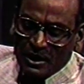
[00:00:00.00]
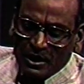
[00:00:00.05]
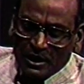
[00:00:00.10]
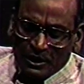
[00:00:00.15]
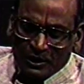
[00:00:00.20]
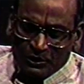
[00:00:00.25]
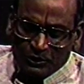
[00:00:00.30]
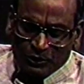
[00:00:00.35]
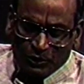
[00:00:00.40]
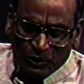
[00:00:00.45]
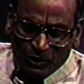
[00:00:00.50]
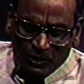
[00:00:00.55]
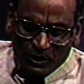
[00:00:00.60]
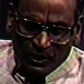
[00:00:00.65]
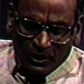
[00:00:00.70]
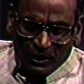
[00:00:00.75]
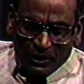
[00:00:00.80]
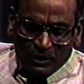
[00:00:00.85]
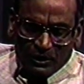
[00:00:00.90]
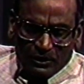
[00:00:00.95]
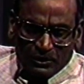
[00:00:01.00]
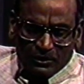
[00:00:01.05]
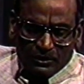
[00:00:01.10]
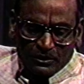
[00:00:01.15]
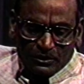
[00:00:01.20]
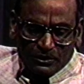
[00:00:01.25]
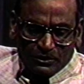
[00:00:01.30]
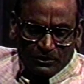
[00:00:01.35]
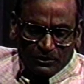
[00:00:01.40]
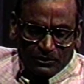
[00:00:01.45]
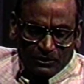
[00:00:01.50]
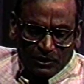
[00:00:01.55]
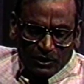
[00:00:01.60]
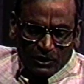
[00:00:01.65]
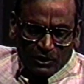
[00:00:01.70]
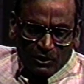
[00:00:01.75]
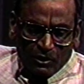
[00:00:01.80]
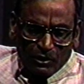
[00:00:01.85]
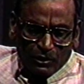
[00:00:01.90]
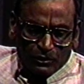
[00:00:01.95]
So
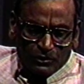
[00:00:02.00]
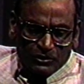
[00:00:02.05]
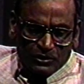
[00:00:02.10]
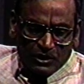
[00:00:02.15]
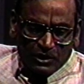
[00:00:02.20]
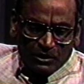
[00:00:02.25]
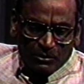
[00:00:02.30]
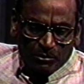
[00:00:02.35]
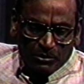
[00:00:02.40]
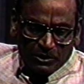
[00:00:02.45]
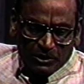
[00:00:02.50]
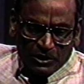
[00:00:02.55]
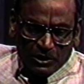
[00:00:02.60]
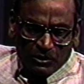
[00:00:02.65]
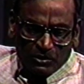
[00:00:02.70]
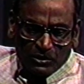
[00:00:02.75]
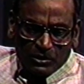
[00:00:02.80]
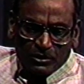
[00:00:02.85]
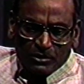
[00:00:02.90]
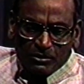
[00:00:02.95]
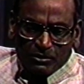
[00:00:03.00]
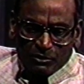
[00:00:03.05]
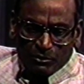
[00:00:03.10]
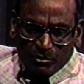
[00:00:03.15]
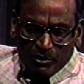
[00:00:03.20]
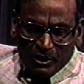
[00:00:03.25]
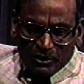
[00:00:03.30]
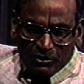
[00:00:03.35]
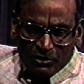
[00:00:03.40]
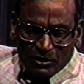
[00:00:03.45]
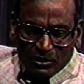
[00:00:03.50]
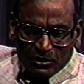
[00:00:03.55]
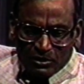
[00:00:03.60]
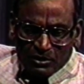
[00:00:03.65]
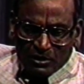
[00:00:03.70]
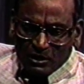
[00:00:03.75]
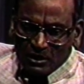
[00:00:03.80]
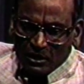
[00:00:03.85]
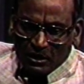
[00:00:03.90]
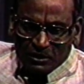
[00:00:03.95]
technology in particular, especially in
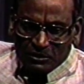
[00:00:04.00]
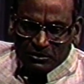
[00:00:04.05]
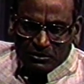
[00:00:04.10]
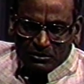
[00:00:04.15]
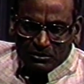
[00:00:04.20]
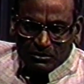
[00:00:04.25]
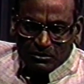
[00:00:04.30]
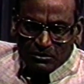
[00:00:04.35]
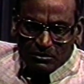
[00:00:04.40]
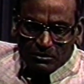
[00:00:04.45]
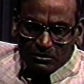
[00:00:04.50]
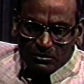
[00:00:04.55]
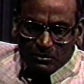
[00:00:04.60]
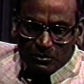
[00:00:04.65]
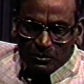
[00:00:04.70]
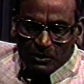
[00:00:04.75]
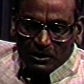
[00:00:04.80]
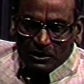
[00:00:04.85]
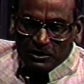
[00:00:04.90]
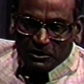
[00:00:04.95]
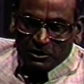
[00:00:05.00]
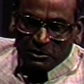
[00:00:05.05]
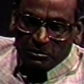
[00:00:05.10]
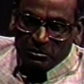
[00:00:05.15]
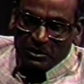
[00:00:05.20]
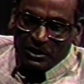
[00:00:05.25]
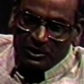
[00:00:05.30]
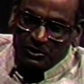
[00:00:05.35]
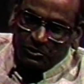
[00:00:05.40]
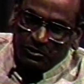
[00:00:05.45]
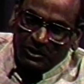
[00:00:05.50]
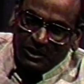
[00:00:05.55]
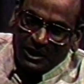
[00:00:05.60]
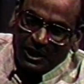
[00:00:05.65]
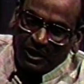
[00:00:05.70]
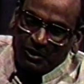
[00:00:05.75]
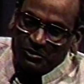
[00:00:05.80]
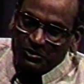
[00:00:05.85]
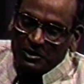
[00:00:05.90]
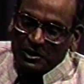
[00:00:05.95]
the last, well, it depends really
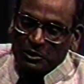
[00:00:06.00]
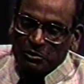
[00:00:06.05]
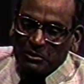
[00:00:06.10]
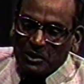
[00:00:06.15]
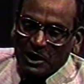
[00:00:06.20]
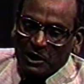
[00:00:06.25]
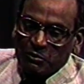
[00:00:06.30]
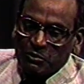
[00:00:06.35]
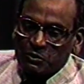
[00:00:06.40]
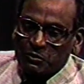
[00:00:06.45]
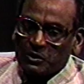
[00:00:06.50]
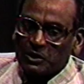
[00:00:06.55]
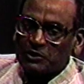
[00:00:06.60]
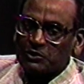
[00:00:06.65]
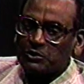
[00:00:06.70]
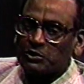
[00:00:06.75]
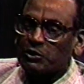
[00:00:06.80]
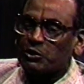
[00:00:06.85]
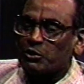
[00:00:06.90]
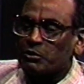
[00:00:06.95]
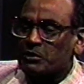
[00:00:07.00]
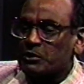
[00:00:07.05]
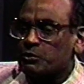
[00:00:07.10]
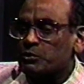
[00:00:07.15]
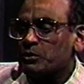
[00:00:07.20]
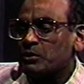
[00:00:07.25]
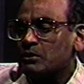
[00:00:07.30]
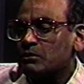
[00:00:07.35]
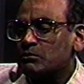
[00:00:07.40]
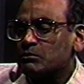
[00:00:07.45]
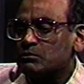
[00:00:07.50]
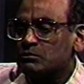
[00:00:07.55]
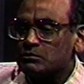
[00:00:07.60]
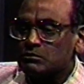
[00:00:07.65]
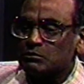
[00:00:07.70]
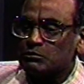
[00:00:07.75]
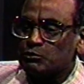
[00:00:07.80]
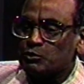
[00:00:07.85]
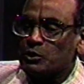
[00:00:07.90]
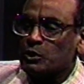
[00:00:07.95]
how far back one wants to go, but
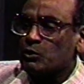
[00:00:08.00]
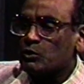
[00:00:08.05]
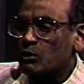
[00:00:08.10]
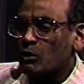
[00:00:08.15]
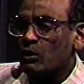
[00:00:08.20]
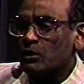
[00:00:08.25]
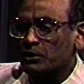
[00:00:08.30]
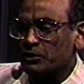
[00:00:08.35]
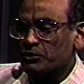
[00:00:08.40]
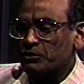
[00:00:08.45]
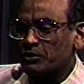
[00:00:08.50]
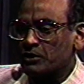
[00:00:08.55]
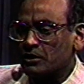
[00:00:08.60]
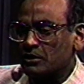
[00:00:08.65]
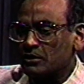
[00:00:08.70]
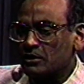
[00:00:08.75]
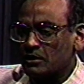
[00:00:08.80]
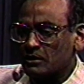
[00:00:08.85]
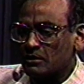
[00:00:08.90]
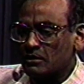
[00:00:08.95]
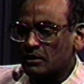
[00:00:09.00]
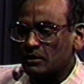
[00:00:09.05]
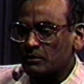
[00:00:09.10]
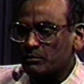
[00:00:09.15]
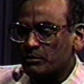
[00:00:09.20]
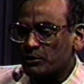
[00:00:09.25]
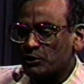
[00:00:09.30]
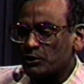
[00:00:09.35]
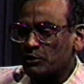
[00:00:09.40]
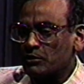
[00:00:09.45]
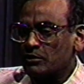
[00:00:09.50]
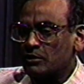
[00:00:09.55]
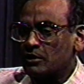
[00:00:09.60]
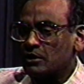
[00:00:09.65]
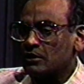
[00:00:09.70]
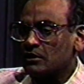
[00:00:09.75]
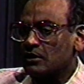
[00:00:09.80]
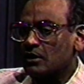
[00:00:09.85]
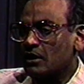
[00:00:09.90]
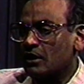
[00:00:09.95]
we could all agree that particularly
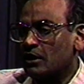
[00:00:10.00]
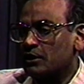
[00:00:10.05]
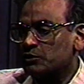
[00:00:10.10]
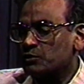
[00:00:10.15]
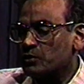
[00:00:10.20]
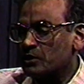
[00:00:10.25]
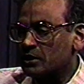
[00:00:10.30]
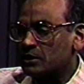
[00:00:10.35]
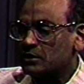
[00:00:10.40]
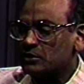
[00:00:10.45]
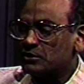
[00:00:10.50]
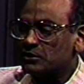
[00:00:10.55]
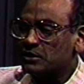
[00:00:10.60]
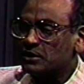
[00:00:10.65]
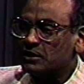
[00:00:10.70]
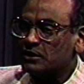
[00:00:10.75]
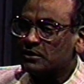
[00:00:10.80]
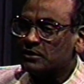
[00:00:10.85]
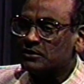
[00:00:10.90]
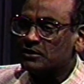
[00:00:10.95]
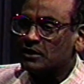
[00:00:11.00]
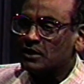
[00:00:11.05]
in the last 100 years,